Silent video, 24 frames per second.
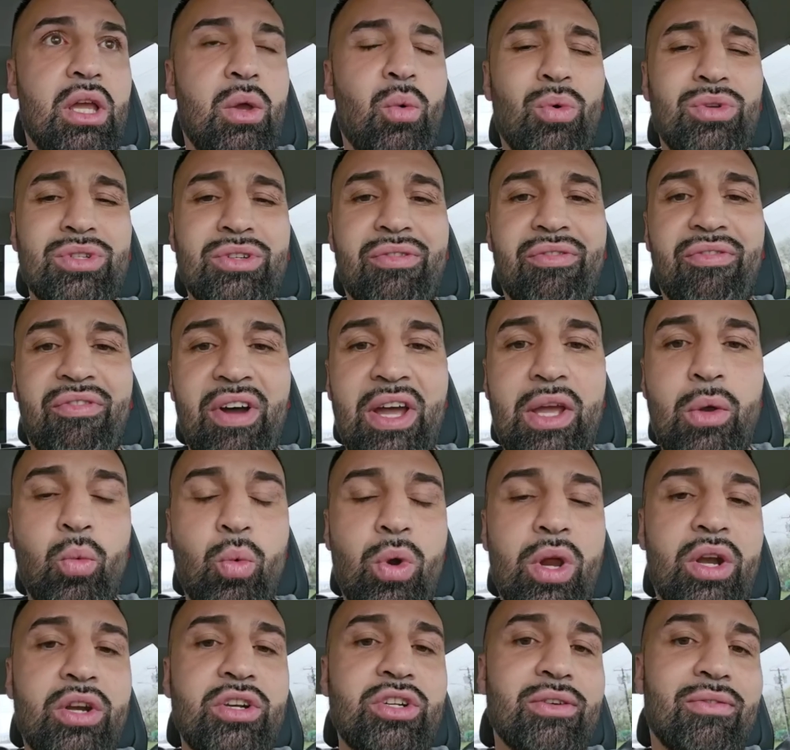it was a fight
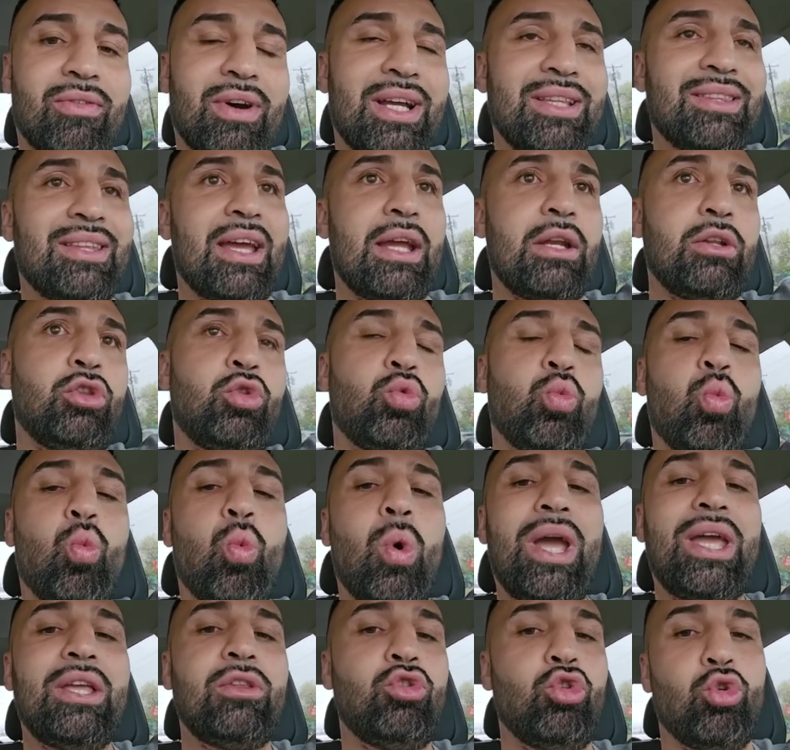where Gervonta had
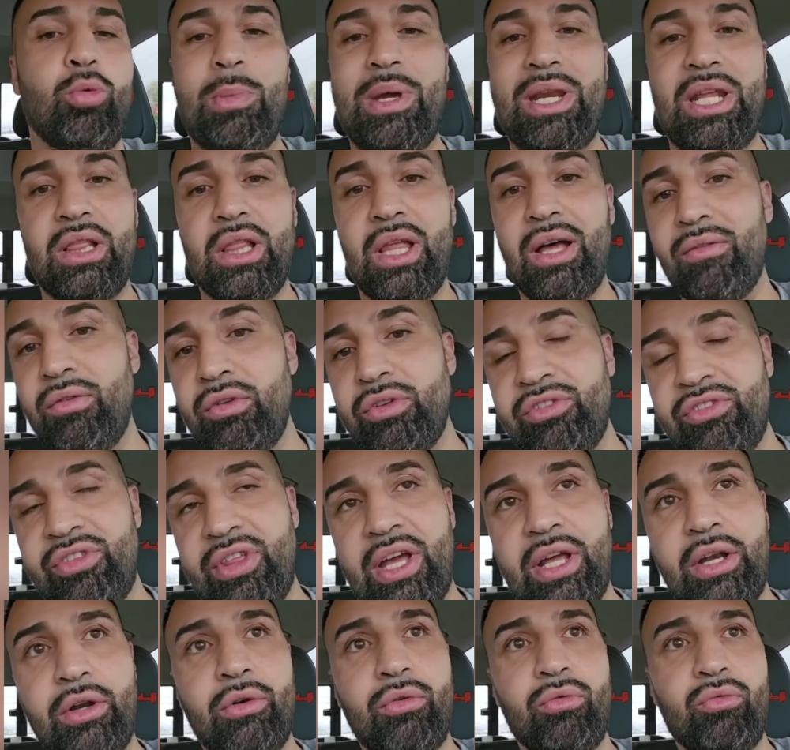way too many levels
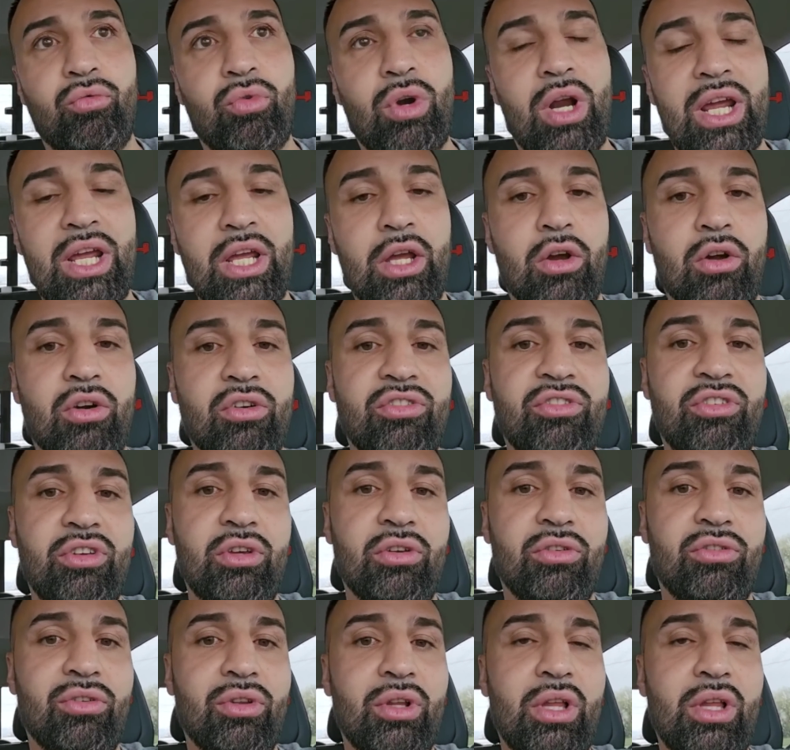than Ryan Garcia.